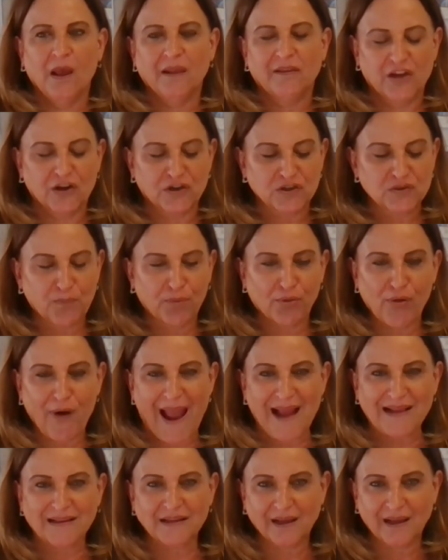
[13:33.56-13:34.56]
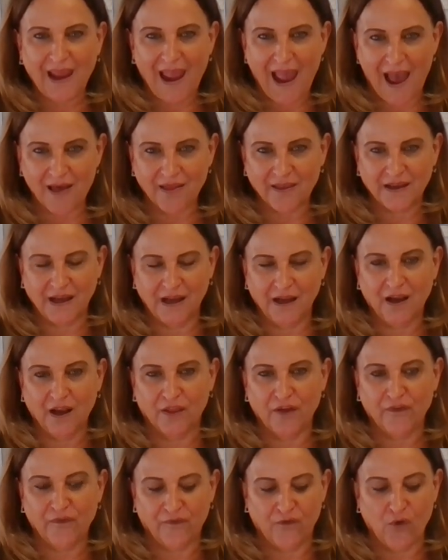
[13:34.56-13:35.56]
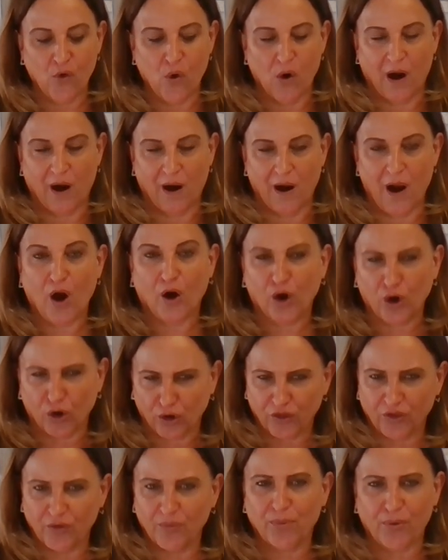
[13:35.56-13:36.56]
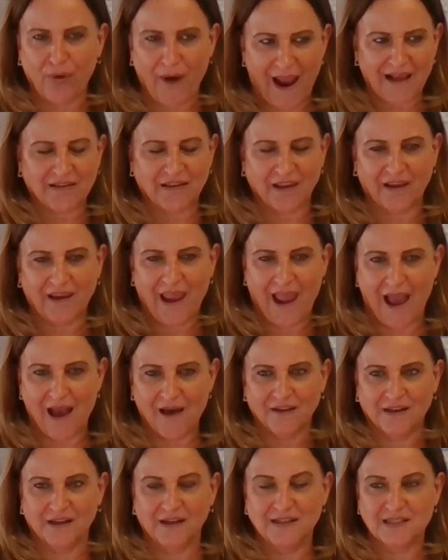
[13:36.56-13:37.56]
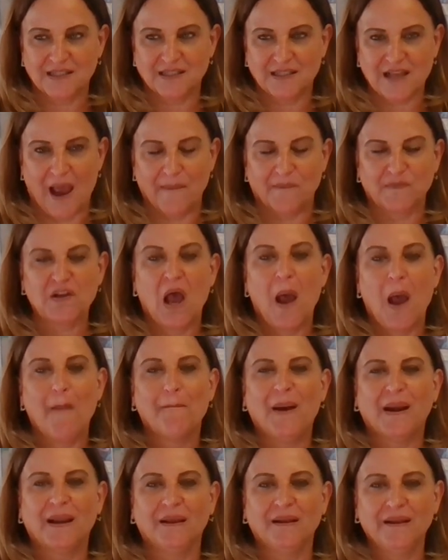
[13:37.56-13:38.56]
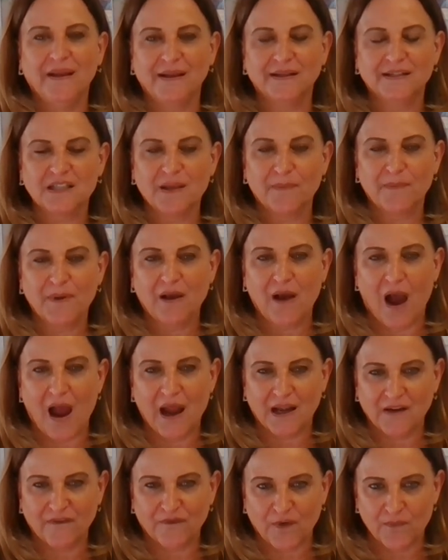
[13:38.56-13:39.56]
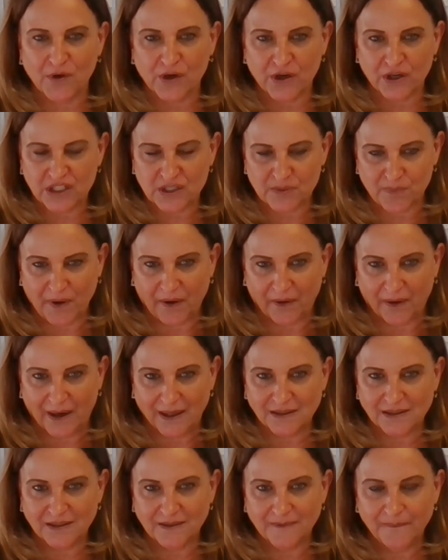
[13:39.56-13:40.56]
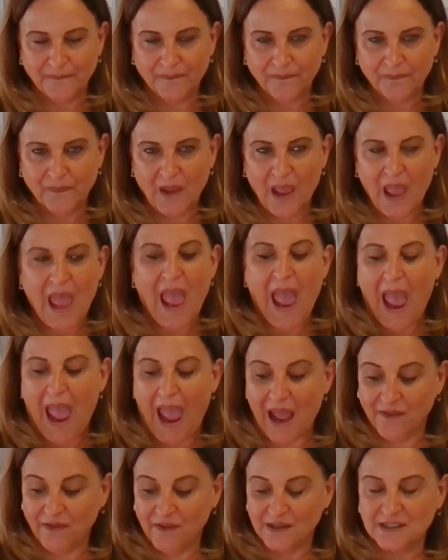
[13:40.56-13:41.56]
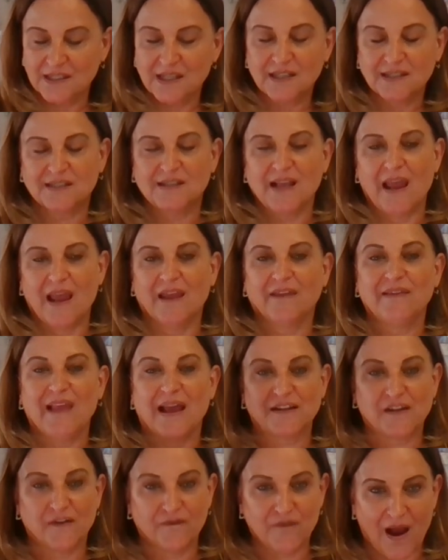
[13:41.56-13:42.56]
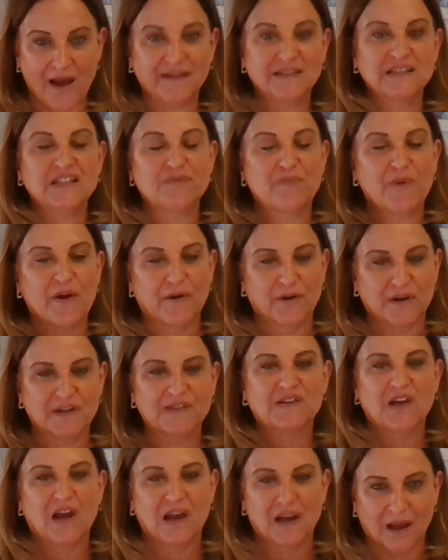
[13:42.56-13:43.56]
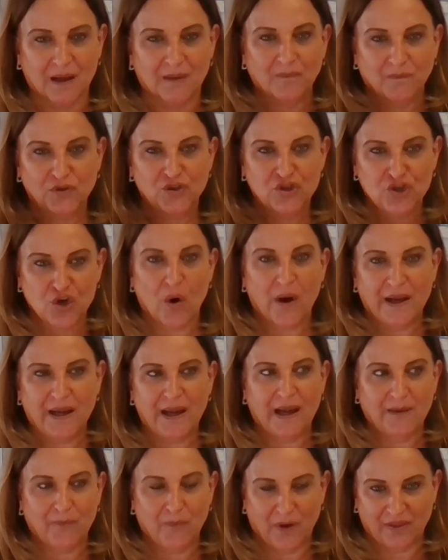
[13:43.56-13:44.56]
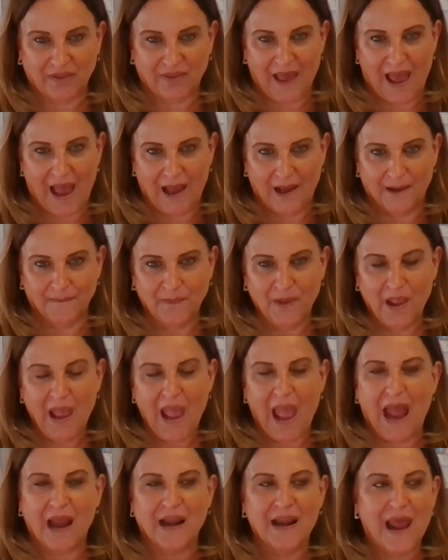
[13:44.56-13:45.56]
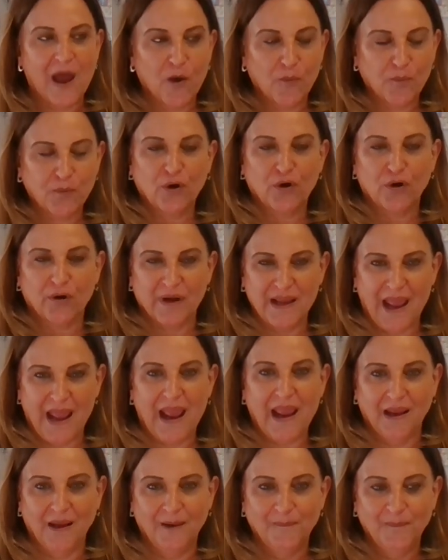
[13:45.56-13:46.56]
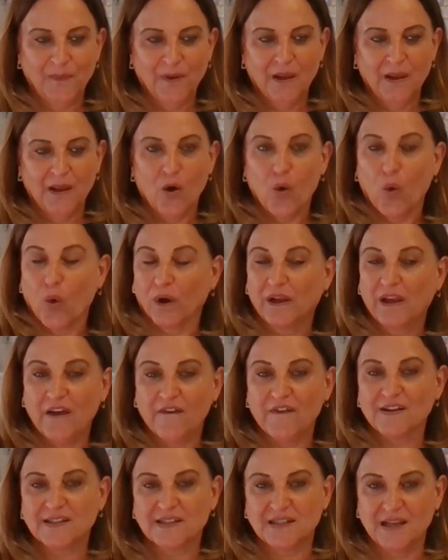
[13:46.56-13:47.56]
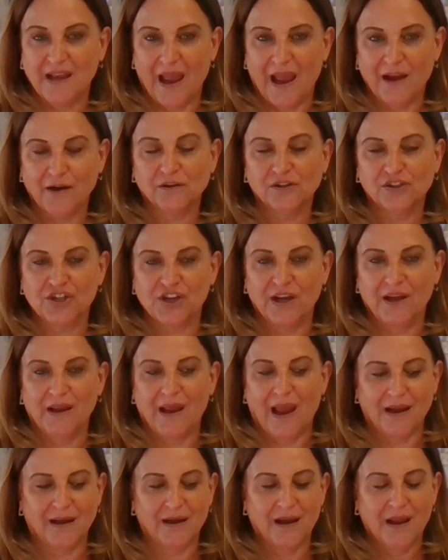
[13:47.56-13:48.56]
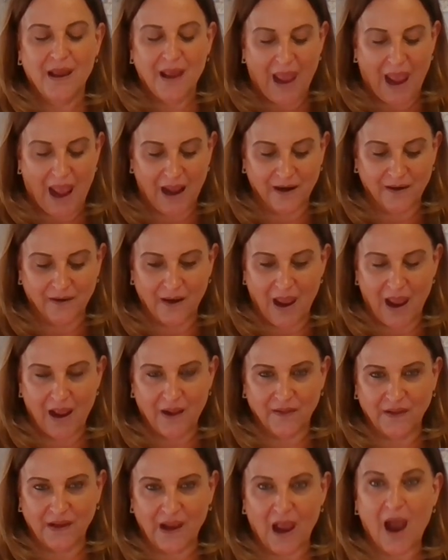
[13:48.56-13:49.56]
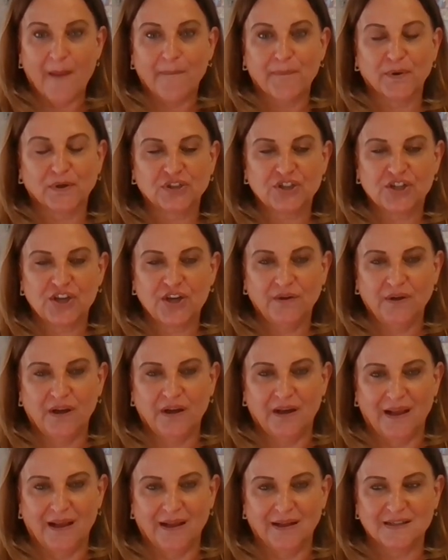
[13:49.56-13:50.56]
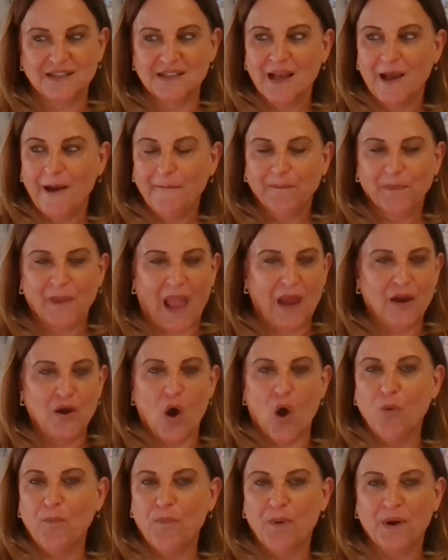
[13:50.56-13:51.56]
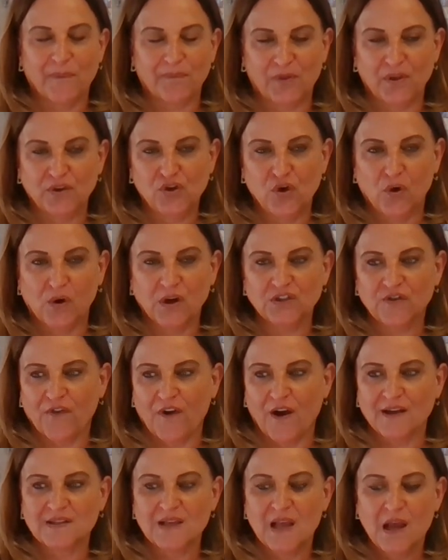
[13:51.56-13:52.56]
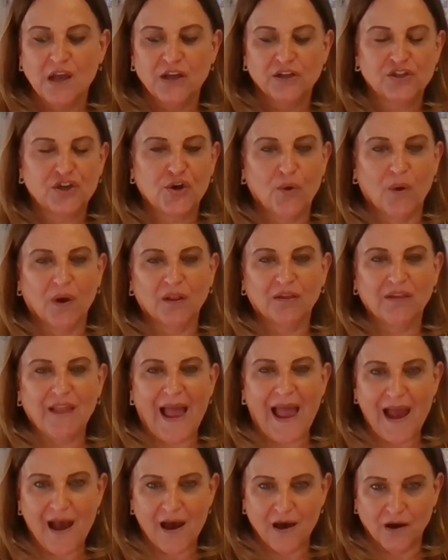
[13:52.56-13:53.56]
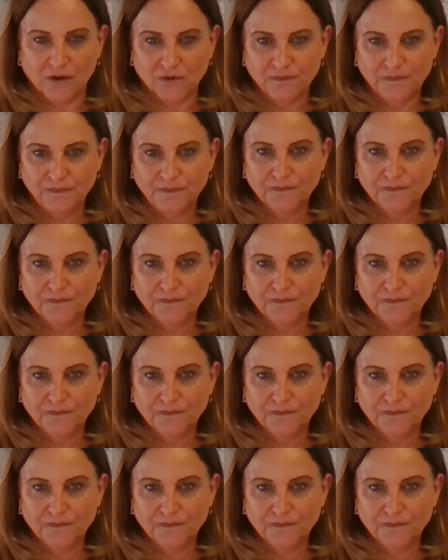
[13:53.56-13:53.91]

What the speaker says: There's practicality to the fore, earth, practicality steps, but it needs to be guided from your spirit. And this is saying that divine spirit is going to join in with that and help create or give us the energy and the opportunities and open up the doors for us to allow